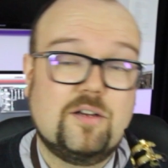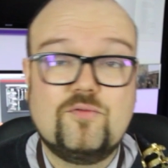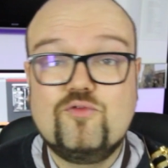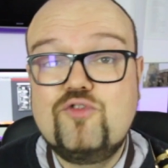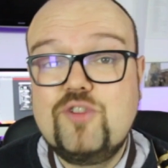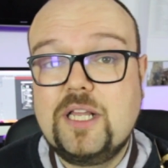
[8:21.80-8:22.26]

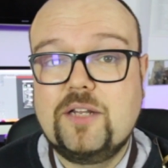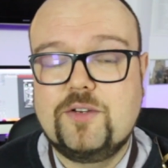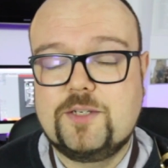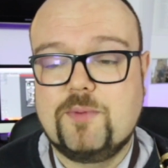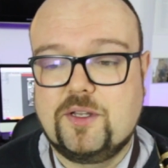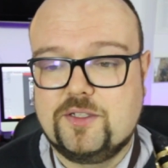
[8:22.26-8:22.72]
Really
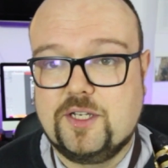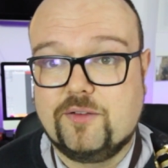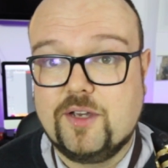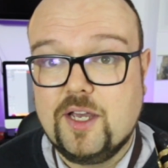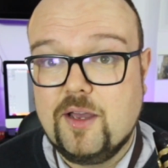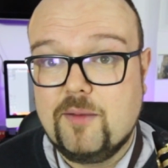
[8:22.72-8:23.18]

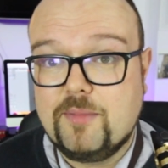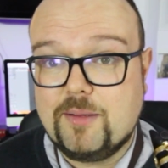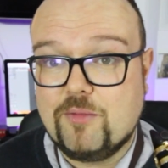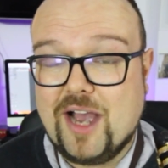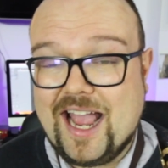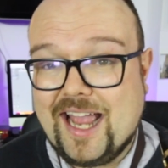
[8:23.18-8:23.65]
responsive, a
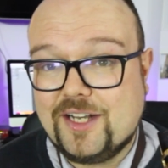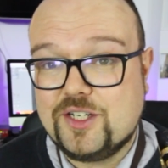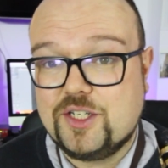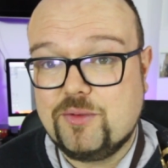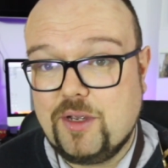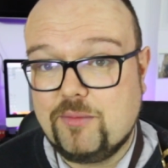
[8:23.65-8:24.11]
bit more
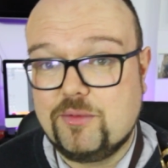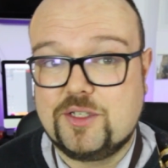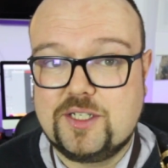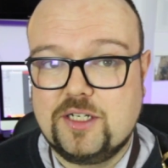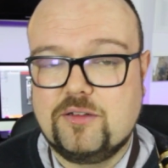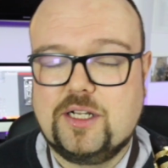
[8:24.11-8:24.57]
edge to it, but
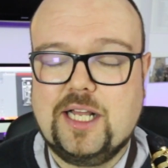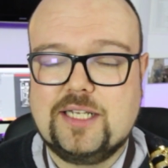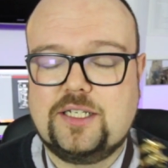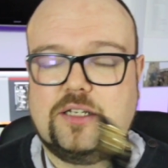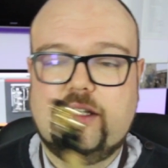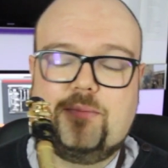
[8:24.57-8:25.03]
still
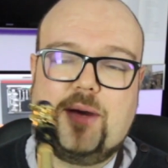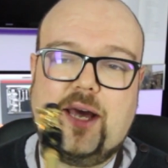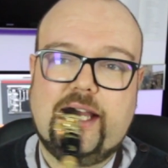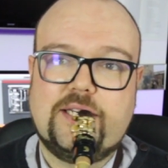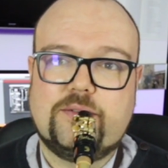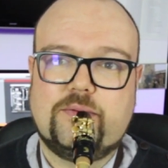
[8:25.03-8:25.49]
classically
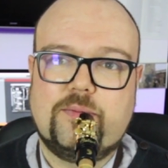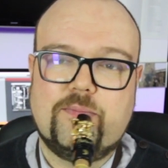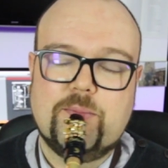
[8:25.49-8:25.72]
based.